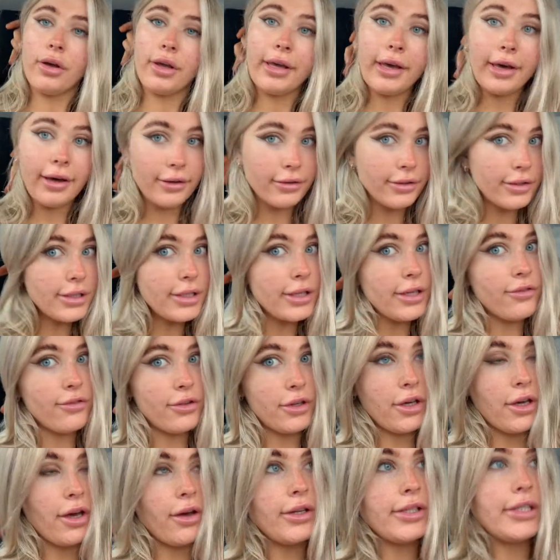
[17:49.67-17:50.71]
girls if
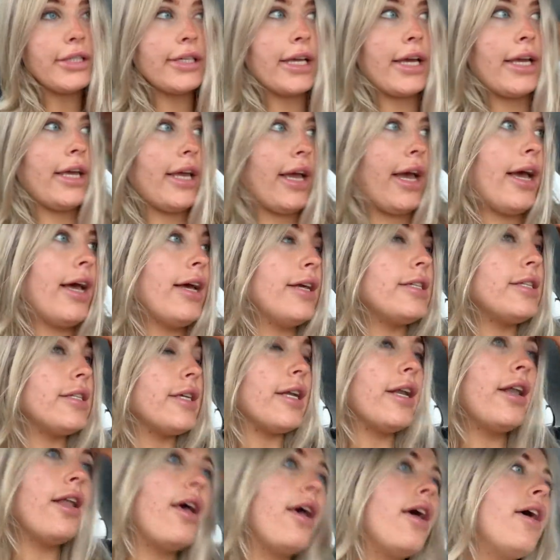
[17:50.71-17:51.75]
you're going to get your hair
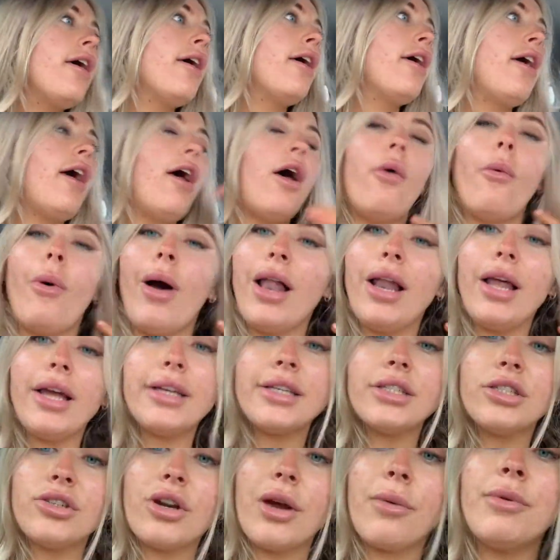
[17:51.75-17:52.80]
done wear like a
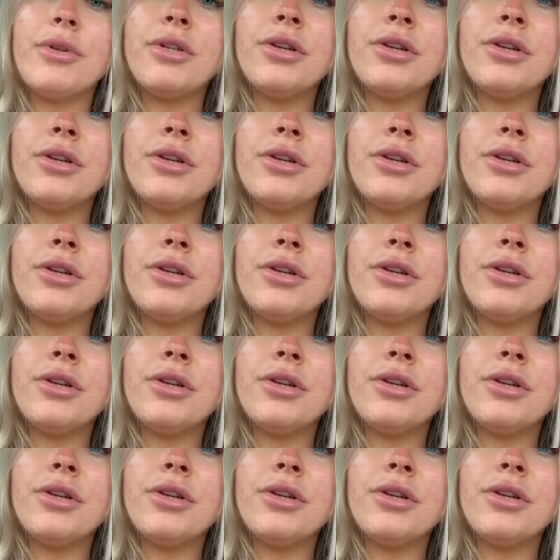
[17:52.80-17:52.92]
strappy